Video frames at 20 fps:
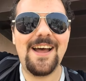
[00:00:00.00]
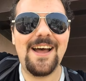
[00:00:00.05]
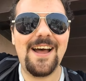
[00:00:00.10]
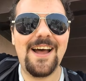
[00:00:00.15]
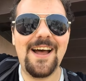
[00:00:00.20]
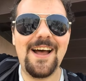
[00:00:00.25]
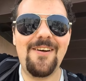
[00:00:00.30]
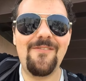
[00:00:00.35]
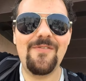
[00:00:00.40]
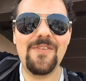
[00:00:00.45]

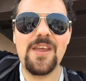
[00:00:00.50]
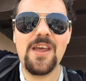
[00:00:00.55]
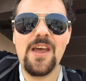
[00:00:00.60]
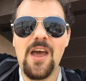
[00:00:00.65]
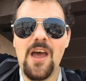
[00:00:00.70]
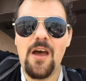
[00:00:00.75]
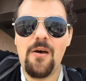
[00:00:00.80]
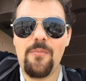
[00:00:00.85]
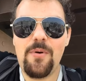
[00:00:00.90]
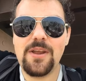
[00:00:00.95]
Um,
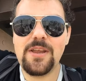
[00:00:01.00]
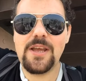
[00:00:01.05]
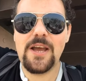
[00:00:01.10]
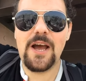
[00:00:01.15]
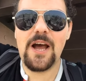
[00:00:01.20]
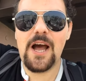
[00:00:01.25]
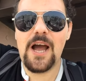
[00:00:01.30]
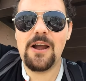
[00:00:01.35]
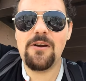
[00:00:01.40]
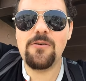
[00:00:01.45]
but
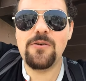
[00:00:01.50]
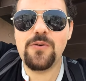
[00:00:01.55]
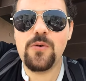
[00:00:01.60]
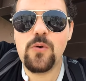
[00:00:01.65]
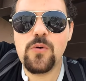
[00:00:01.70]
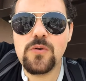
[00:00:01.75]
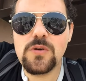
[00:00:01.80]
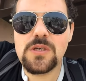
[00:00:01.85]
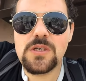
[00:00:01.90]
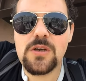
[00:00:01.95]
yeah, I would
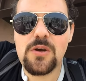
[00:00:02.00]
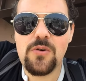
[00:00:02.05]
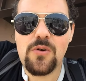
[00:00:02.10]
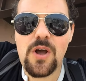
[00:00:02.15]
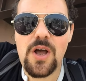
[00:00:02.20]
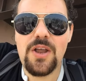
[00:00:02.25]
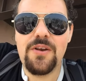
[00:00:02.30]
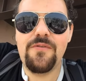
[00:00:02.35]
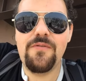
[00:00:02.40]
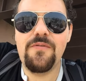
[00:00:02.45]
also
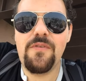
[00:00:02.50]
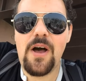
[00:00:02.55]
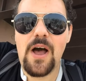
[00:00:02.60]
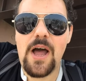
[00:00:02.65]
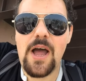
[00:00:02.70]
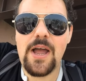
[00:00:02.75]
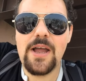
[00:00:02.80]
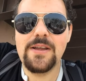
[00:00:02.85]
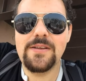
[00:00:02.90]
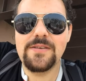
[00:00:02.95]

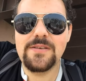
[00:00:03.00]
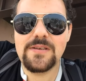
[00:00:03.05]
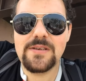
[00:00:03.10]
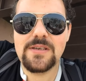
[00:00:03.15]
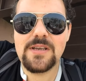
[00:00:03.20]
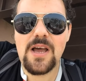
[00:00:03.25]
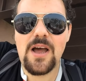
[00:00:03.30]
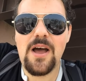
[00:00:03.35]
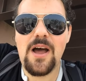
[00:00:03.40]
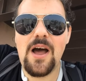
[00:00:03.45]

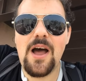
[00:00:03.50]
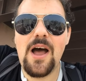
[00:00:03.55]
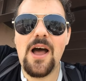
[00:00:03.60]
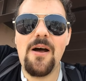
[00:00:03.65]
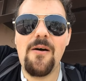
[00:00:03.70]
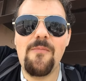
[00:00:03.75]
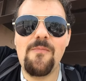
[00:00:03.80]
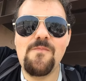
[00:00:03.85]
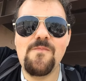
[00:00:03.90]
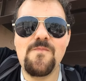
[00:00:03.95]
advise
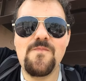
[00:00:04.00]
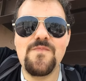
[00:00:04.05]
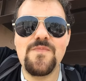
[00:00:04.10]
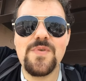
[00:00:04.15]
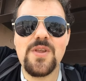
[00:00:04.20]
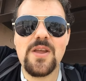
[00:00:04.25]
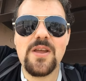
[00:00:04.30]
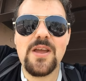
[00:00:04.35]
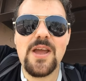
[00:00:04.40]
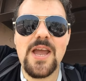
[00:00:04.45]
um,
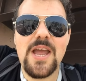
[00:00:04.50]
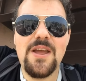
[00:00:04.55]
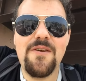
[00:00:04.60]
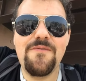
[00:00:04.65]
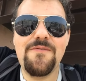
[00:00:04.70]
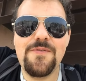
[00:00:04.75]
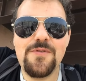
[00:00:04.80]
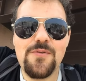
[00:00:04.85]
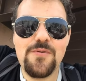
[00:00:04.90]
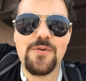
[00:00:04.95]

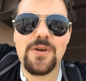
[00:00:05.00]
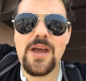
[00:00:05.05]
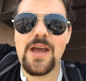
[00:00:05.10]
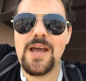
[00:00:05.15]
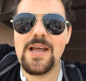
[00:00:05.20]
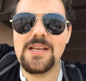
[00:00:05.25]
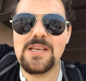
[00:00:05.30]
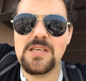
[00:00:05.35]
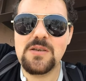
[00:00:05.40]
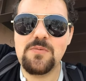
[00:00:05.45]
if you
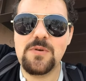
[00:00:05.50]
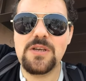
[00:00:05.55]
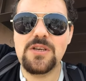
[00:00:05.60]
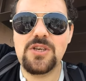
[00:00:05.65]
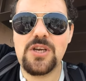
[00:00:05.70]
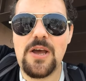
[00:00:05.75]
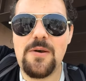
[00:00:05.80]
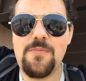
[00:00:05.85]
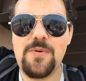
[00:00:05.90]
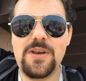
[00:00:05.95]
can speak
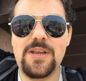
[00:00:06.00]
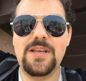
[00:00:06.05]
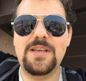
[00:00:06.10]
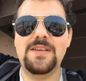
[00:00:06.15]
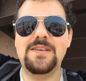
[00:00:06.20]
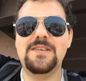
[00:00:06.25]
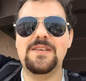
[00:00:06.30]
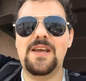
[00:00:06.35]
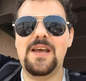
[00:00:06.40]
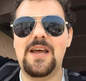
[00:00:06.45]

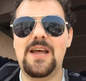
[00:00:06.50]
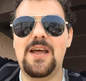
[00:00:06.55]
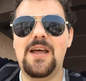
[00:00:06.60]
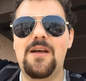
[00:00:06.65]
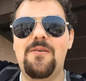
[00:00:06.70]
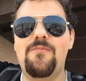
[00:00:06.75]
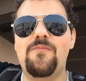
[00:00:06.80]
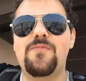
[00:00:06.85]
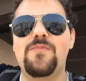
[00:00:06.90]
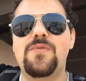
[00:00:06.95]
Japanese,
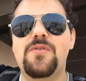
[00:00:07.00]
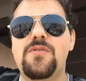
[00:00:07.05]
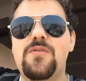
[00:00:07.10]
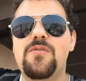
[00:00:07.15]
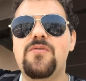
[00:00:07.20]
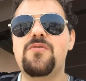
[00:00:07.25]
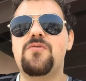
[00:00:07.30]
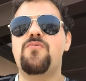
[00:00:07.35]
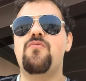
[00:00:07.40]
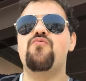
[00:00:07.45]
um,
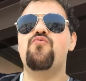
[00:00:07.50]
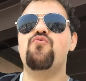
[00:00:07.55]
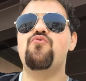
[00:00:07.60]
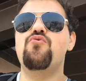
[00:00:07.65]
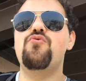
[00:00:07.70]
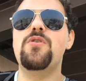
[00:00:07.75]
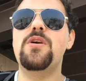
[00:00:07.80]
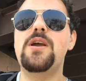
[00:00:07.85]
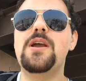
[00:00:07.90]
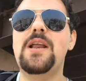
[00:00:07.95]

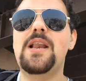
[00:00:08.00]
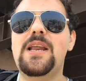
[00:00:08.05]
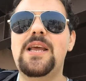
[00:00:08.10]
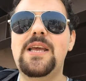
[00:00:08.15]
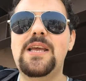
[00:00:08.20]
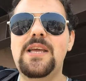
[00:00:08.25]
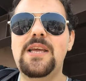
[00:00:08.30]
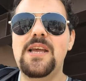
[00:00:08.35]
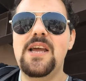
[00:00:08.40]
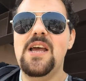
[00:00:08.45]

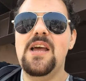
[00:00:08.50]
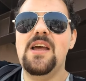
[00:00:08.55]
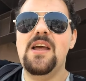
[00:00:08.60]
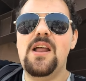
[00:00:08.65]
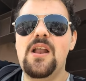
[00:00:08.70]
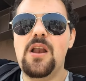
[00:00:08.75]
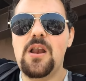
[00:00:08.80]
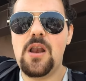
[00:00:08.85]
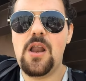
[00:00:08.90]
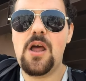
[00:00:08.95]
really
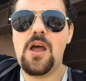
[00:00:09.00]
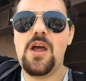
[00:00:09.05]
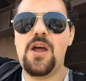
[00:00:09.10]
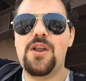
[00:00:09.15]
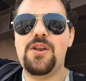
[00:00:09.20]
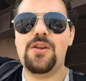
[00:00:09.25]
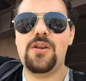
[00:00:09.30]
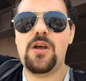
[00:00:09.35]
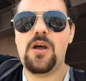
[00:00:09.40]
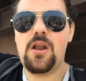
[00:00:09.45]

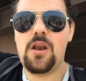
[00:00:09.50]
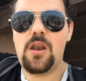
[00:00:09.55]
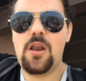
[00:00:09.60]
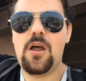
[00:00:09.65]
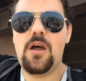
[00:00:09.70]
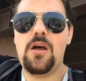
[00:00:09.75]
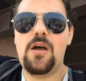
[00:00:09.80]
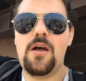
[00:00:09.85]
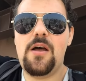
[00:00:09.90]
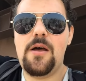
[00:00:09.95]
learn a
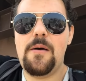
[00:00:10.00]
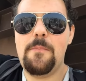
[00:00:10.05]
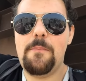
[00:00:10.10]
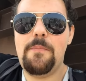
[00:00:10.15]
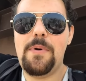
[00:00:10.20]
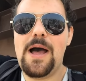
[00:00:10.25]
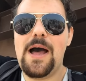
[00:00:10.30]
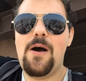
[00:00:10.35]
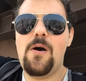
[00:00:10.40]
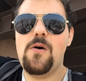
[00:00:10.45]
lot
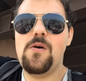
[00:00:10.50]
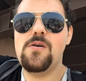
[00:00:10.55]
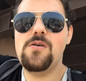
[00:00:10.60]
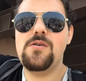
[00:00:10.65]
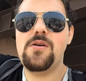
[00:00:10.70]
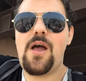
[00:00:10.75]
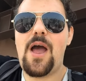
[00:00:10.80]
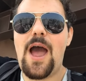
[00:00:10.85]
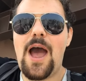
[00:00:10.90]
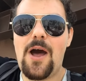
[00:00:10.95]
about
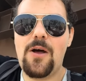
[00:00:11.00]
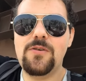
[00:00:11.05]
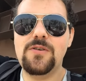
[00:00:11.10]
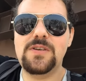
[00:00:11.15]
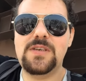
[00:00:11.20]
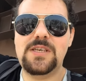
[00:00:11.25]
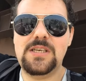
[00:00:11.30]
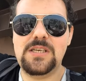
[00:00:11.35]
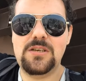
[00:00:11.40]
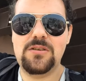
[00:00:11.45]

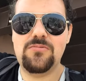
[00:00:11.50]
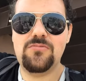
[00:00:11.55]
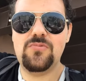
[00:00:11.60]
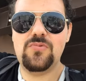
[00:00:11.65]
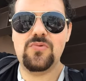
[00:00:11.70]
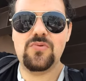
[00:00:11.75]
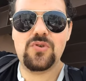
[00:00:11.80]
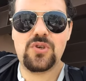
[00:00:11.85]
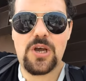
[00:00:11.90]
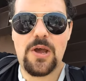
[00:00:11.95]
housing
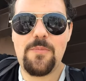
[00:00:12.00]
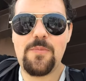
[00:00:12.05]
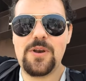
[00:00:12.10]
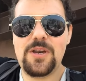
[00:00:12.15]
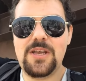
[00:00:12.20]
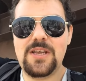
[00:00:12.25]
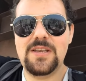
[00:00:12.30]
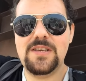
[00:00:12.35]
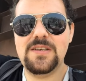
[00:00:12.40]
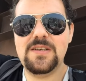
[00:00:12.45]

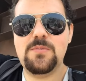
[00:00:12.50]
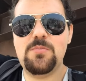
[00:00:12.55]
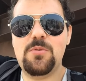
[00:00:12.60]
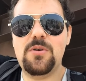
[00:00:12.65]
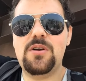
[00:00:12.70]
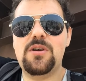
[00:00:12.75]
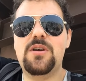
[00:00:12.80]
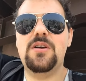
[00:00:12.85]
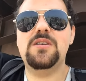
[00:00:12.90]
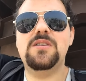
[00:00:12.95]
Japanese
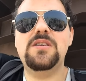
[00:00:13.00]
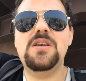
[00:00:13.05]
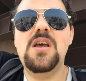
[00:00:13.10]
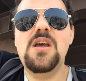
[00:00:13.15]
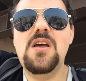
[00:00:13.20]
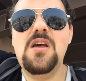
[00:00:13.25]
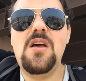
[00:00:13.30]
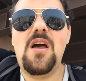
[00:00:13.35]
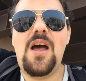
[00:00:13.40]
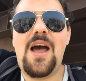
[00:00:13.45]
because
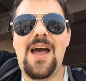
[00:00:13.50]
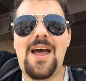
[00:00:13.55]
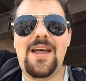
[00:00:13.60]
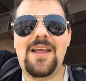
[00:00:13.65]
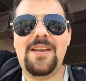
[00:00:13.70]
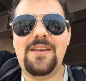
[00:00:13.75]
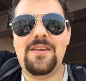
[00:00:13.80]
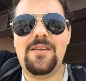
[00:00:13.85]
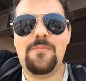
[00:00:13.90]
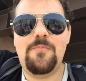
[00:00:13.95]

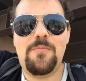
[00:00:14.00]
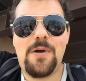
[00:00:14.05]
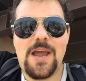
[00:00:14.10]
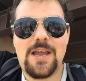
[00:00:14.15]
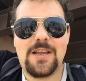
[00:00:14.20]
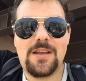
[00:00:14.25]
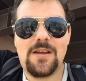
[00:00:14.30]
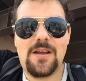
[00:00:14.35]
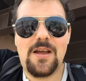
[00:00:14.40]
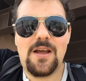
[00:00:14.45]
and
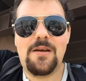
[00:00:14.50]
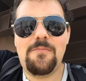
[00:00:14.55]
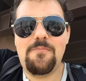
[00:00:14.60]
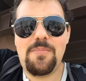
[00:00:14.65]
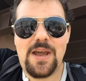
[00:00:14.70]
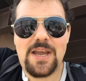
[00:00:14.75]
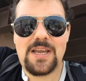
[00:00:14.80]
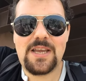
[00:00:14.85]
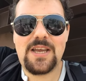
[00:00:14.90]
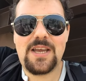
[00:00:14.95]
bank uh,
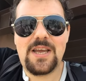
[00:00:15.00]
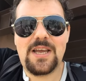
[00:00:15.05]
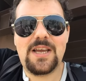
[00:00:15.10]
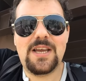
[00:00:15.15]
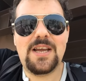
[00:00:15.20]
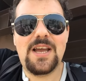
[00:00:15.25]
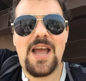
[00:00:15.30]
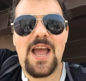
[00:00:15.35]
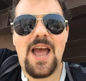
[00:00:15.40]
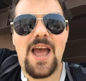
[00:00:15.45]

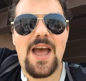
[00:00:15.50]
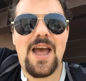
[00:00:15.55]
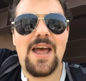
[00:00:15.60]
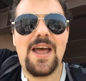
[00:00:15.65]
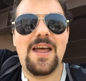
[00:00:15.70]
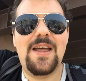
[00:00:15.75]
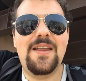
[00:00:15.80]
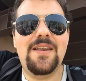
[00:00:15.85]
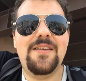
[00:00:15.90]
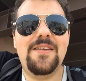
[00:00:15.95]
banking
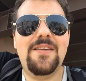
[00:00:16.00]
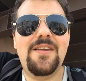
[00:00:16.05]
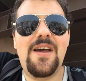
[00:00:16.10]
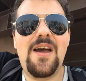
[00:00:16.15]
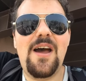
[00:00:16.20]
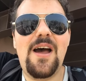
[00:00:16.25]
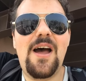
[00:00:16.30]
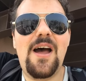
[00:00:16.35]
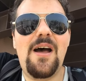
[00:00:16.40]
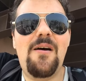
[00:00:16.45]
and
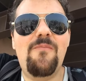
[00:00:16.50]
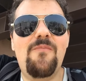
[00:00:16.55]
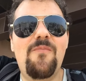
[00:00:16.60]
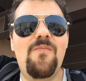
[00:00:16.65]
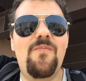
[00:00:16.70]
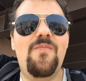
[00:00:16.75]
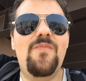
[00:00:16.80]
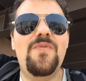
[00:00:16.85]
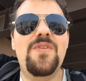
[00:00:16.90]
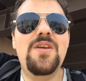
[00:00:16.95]

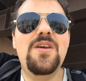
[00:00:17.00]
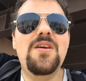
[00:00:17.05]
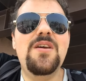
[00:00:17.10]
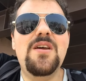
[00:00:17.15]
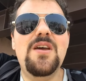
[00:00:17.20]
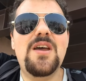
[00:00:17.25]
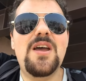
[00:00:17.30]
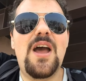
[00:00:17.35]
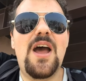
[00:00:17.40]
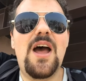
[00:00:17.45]
um,
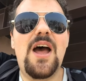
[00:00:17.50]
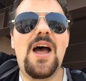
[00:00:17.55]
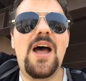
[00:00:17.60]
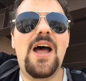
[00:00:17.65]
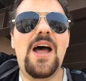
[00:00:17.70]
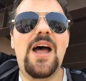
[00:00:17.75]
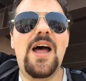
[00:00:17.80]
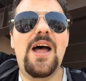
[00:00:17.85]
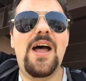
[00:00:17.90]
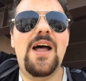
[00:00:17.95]

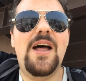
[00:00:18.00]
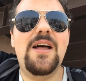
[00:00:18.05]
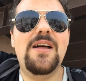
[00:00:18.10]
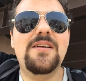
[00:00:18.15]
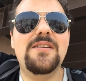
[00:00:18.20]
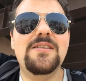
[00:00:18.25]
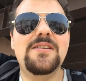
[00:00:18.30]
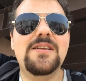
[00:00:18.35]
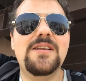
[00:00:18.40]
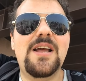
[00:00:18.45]
uh,
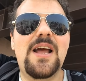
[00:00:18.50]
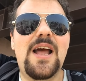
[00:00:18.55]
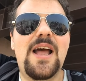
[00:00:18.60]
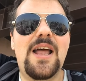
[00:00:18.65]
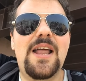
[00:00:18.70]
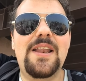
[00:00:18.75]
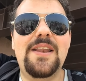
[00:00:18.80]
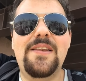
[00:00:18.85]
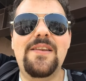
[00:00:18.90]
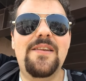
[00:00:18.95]

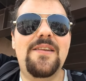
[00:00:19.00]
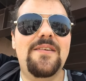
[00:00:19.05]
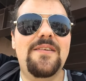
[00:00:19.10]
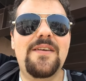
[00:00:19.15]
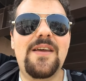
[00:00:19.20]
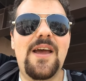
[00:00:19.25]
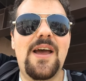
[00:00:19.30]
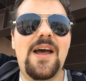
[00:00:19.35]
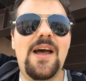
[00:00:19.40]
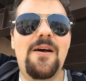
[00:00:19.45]
and
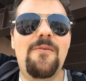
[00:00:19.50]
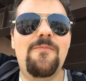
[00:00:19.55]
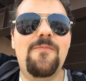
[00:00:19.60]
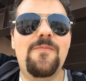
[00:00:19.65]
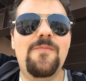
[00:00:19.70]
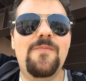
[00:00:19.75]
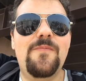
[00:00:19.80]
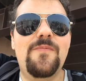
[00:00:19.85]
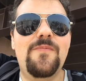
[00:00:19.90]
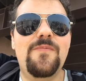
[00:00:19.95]

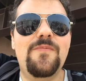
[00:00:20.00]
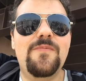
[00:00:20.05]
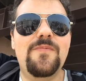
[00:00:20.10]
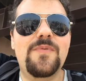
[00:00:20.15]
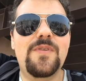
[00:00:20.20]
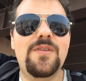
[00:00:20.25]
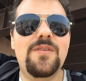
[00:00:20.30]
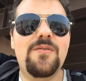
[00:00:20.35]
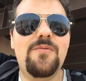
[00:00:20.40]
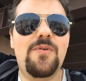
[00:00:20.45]
um,
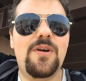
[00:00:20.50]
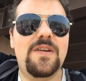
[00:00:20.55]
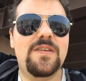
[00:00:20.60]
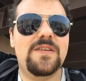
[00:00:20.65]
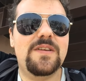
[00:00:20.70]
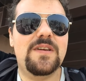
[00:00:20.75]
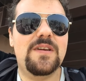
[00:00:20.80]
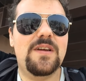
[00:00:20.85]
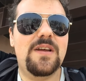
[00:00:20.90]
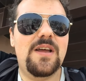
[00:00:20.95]
what
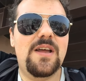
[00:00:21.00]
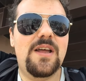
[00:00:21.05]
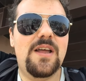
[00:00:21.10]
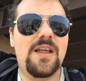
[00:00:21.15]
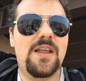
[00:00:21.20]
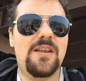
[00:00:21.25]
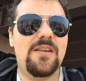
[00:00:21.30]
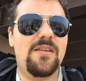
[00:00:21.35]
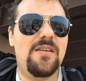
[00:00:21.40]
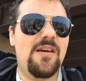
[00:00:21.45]
is it
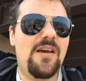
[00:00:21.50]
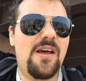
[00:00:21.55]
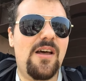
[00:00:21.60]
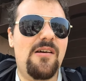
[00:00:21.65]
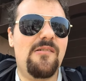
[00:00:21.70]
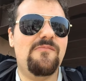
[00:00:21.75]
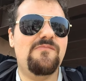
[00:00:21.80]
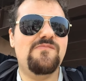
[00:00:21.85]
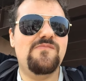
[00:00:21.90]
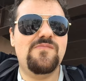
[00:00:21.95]
and
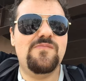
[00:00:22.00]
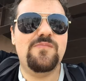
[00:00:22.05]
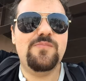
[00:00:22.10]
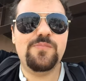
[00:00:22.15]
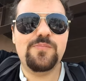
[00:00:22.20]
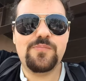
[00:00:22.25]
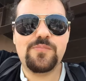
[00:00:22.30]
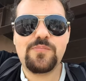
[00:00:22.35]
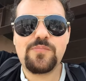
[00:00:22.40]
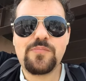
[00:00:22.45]
um,